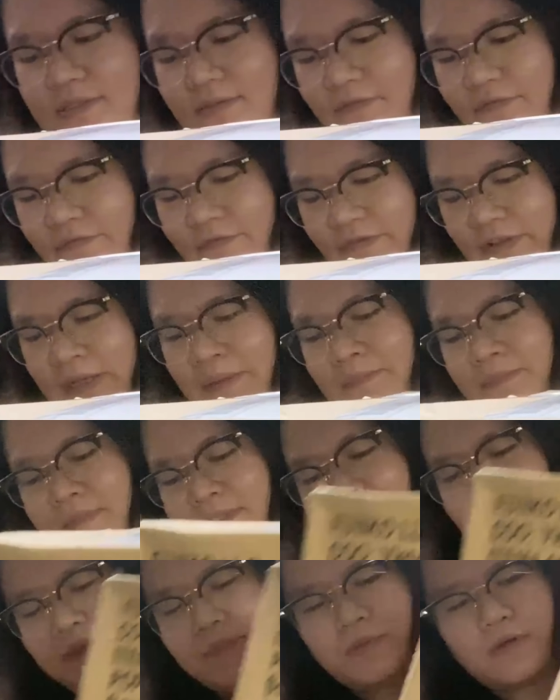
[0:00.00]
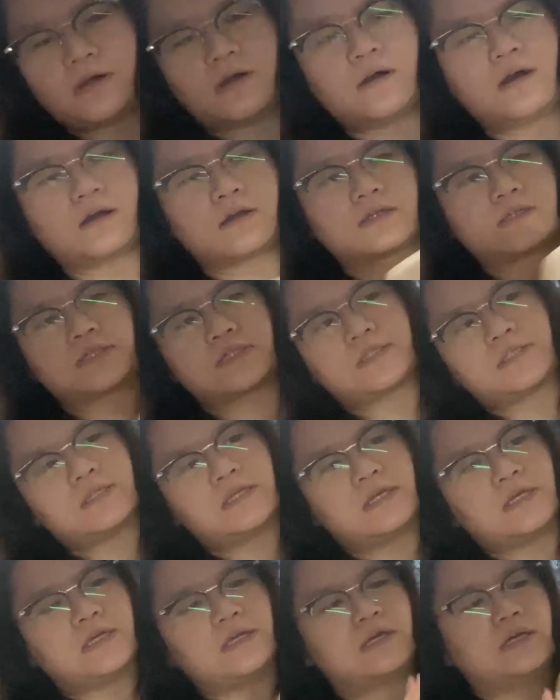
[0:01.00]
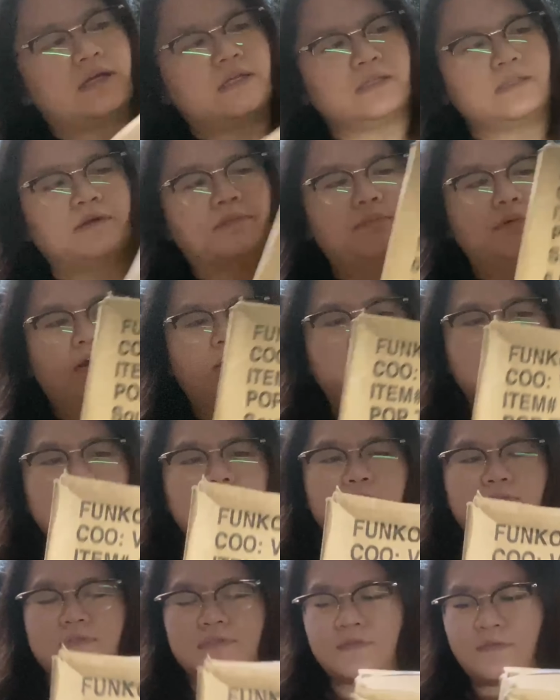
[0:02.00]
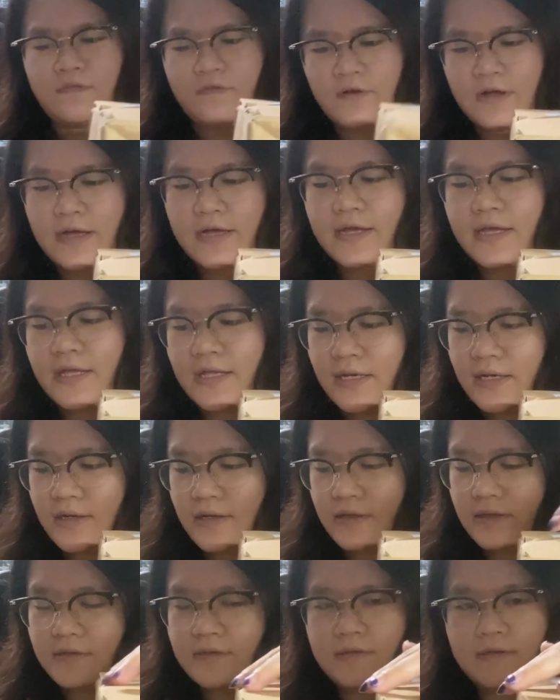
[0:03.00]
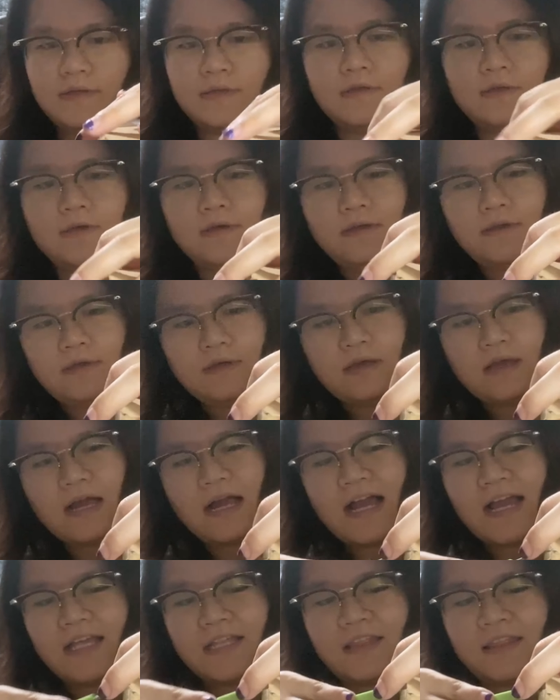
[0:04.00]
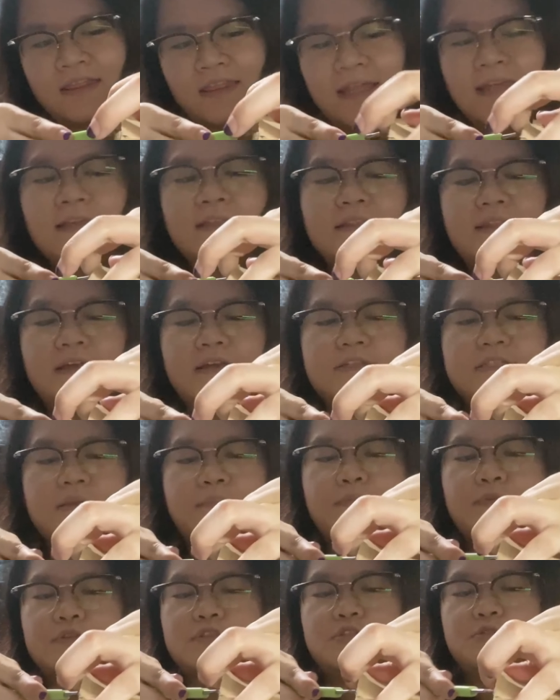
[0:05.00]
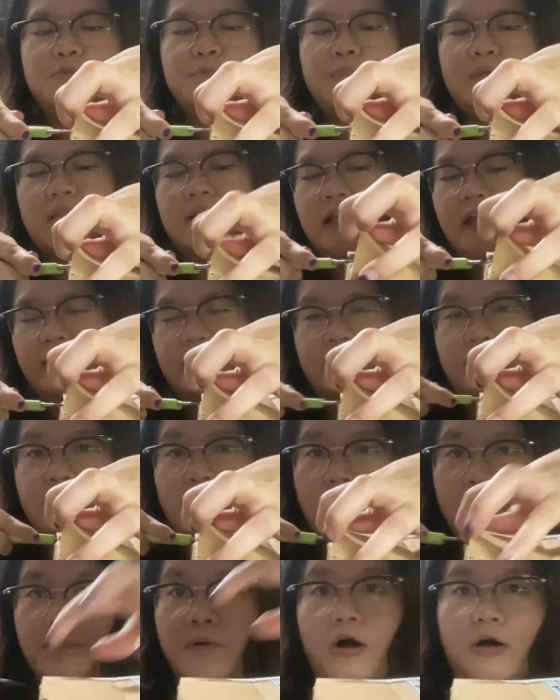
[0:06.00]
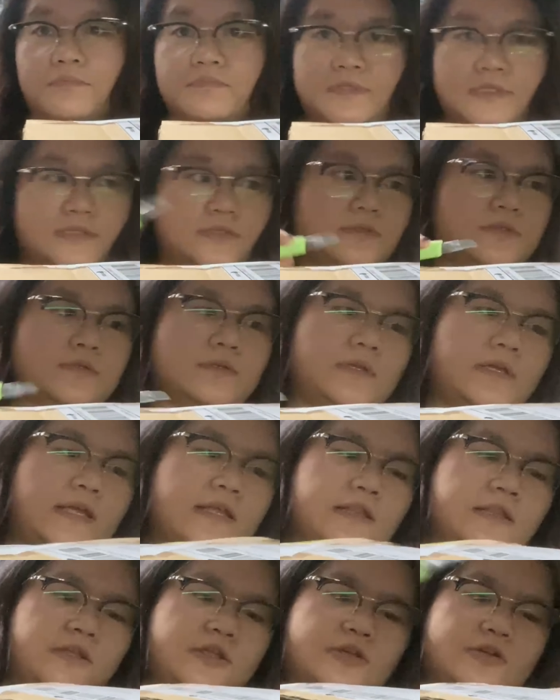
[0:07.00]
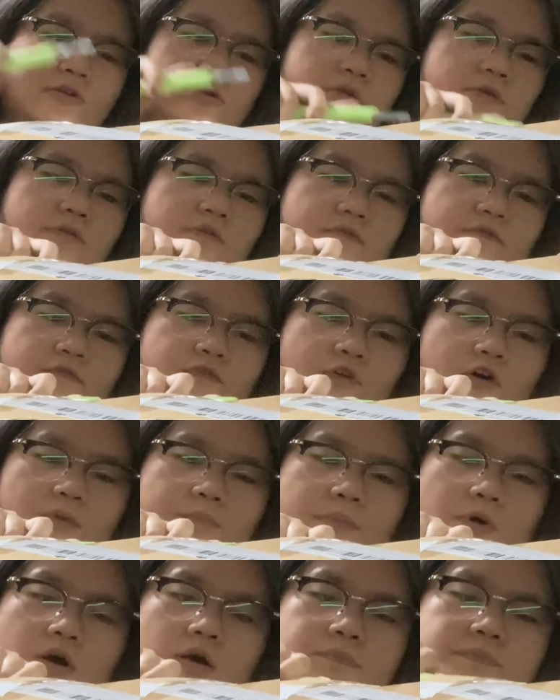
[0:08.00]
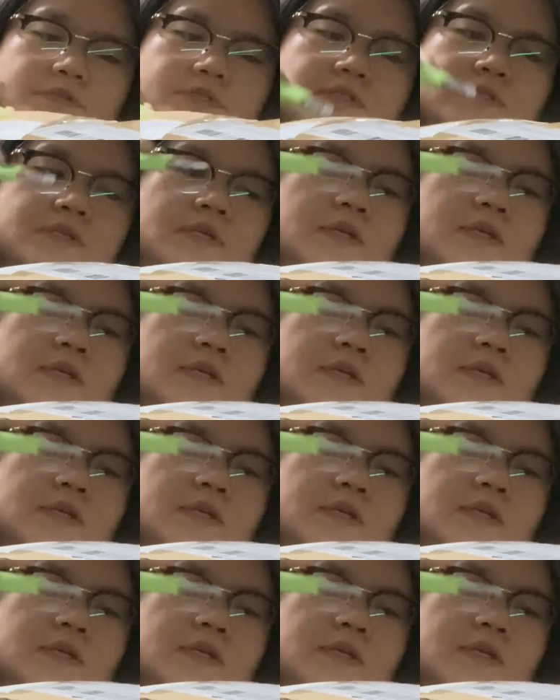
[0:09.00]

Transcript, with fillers: a flimsy box. The bottom looks fine. I think there's supposed to be like four pops in here. Four pops.